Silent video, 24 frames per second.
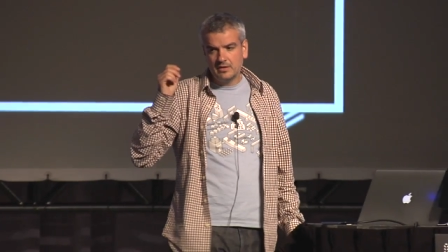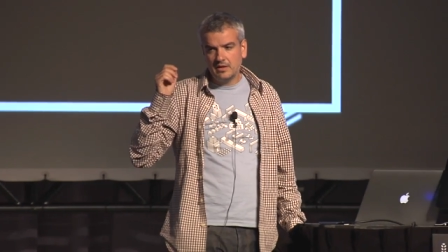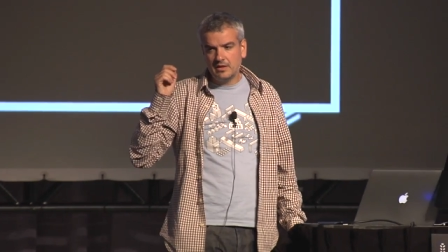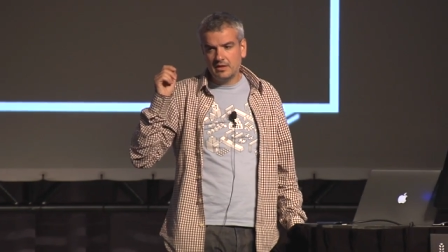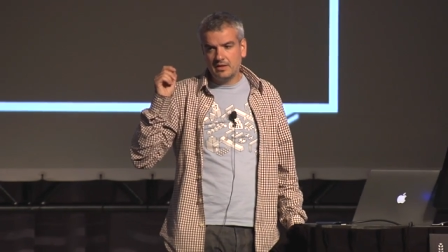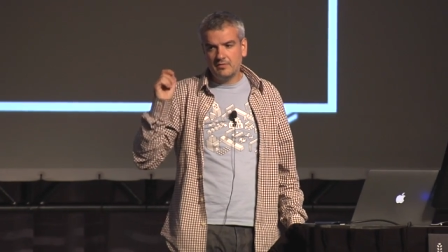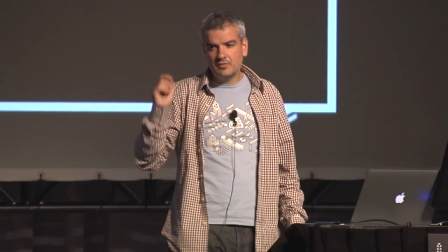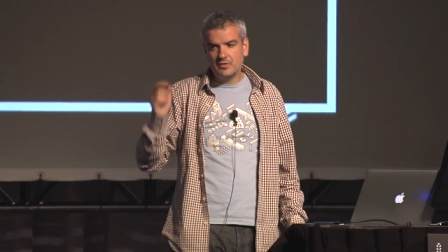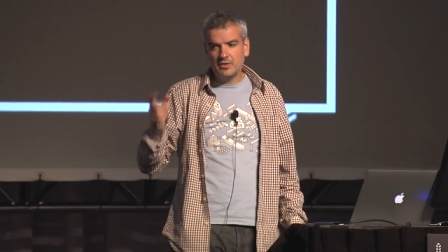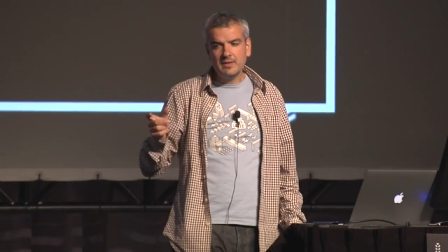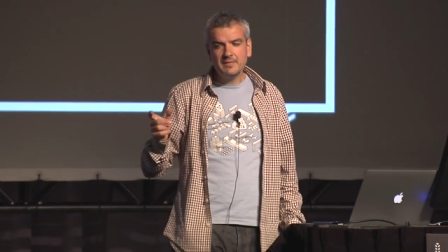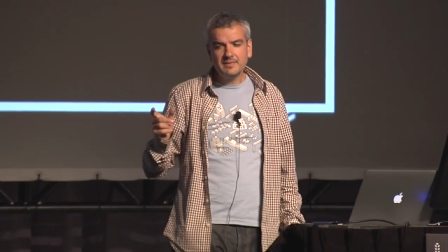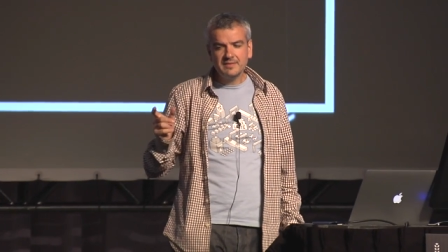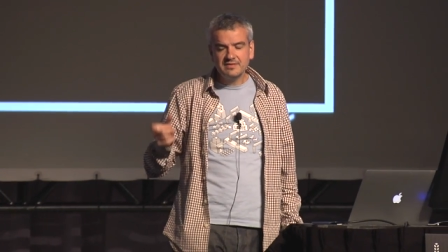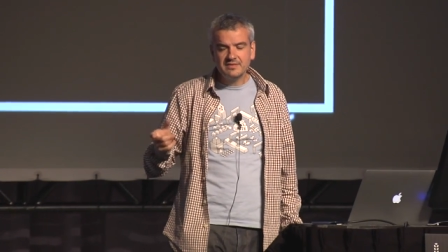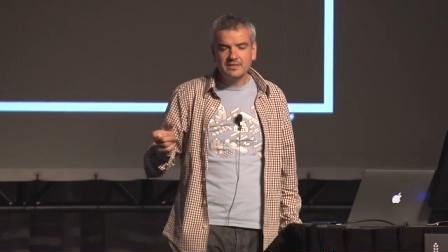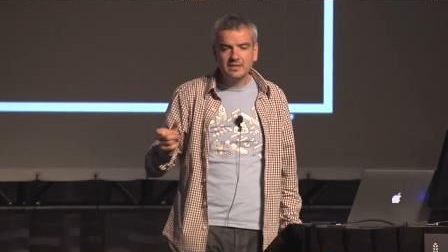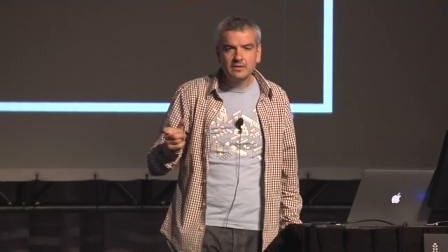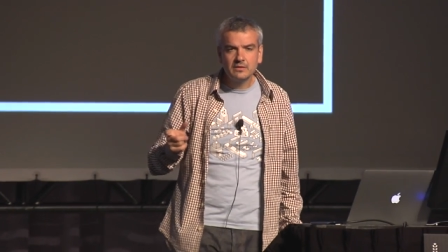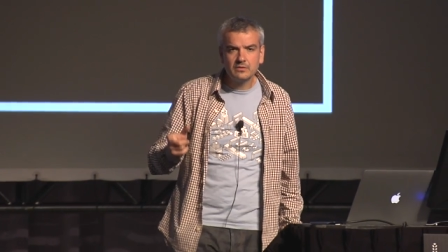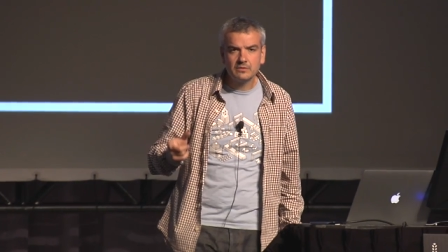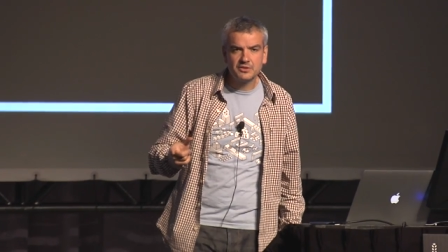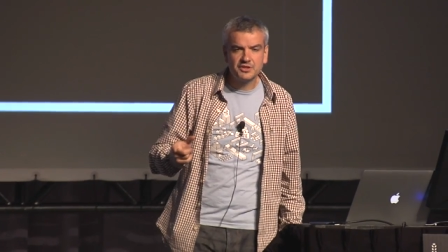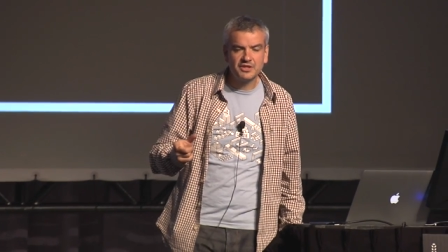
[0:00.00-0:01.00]
if you have a
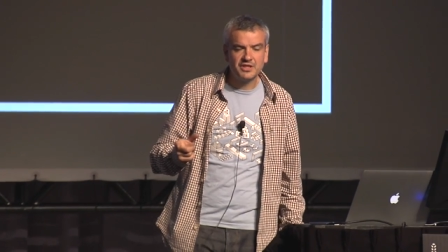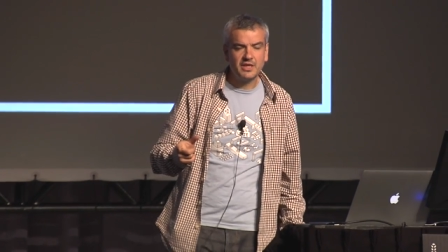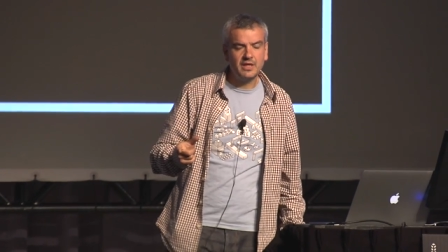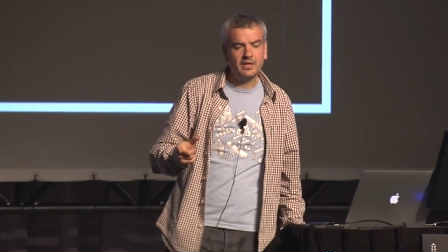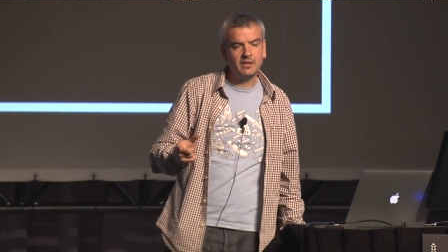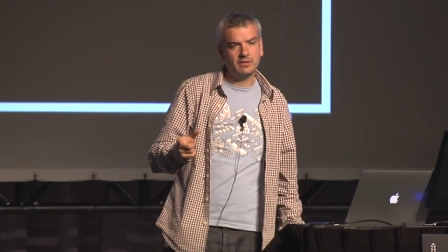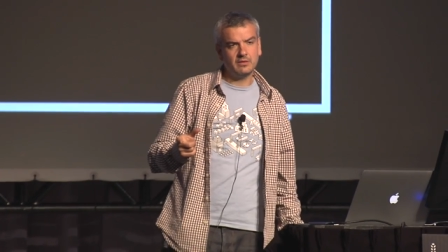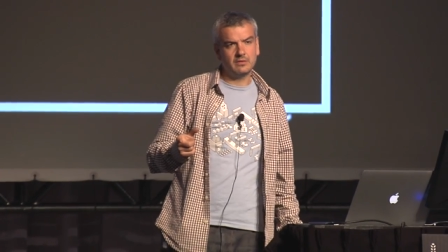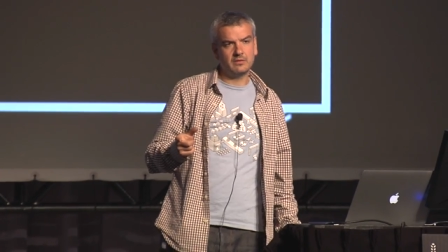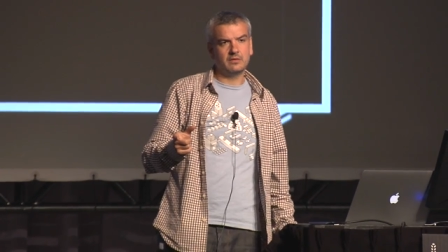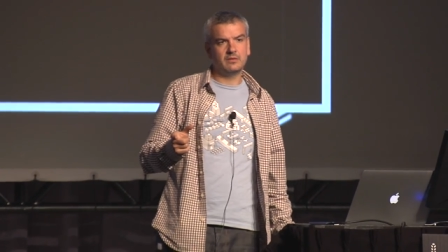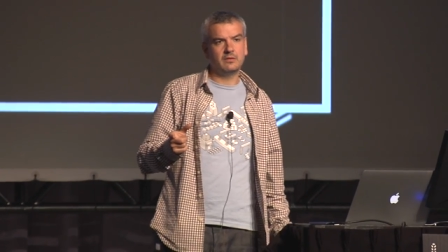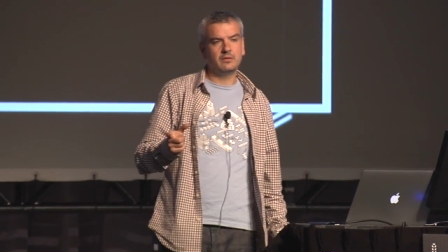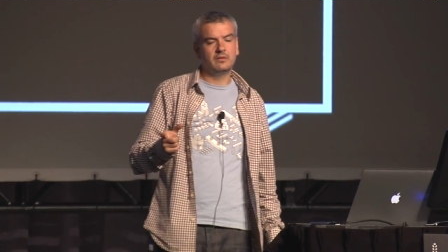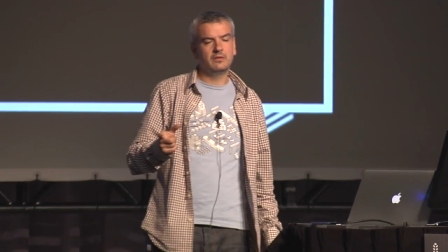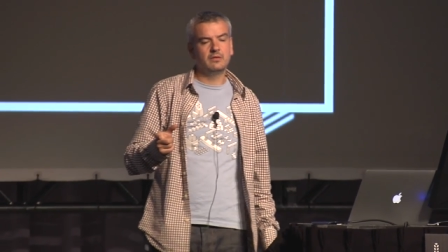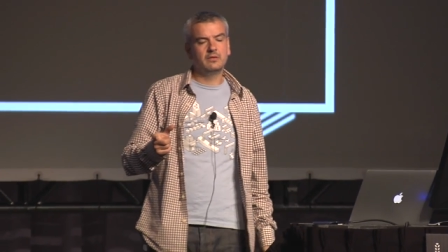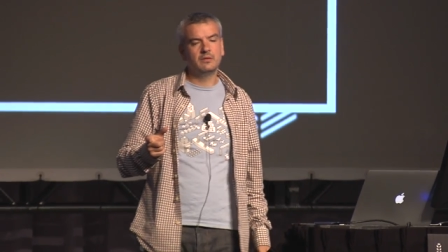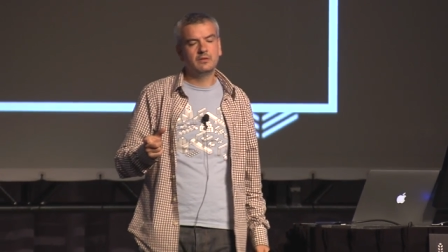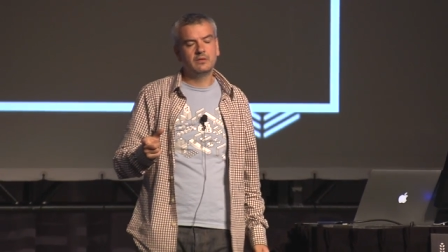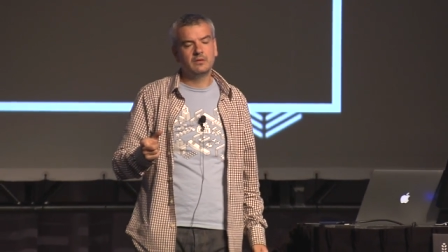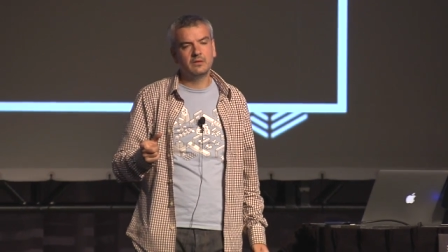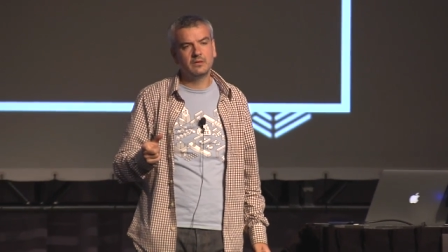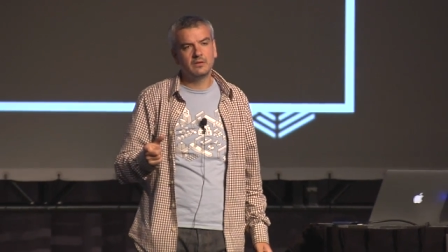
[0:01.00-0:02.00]
single shader,
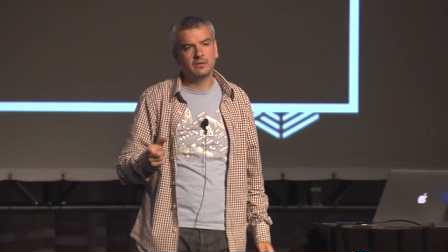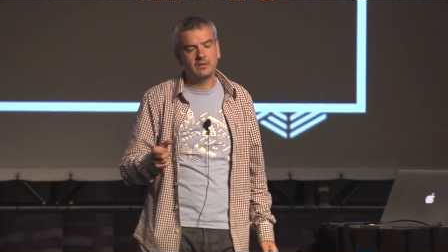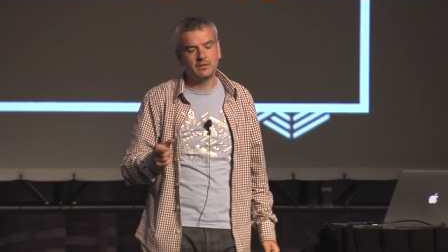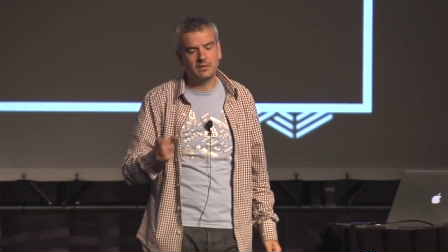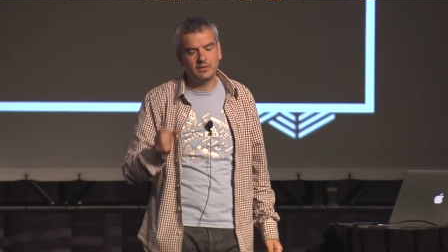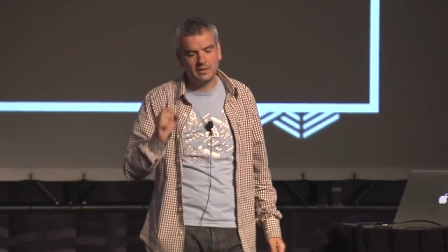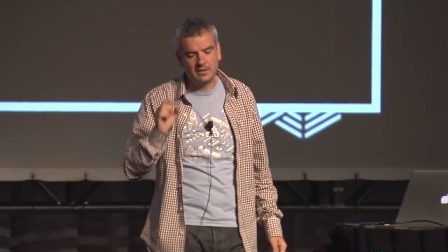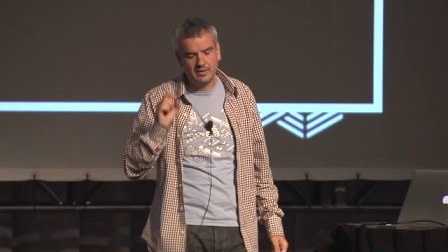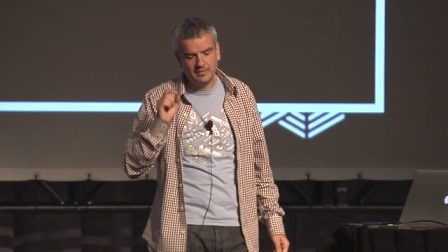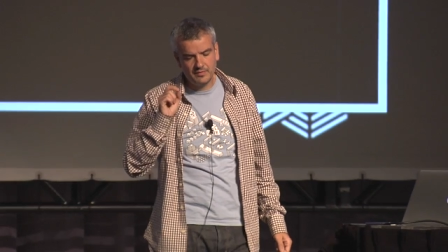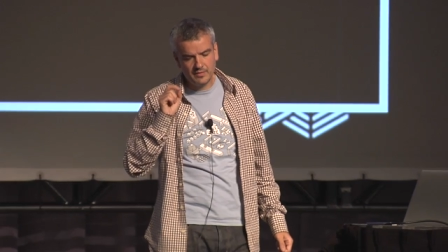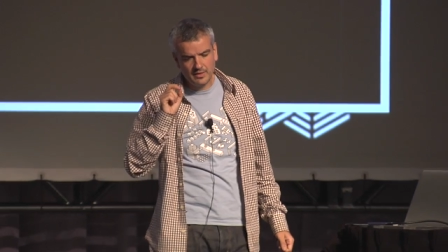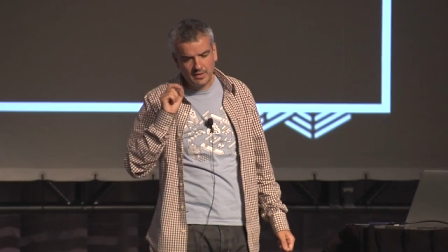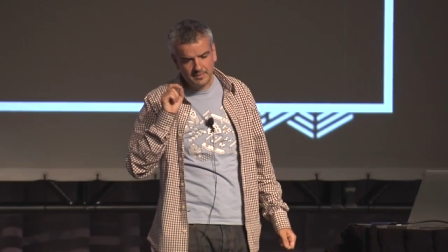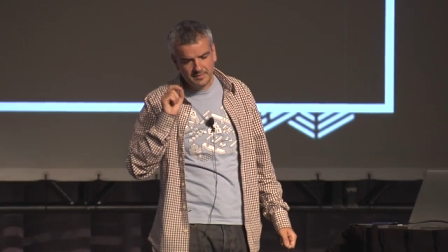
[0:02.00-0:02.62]
if you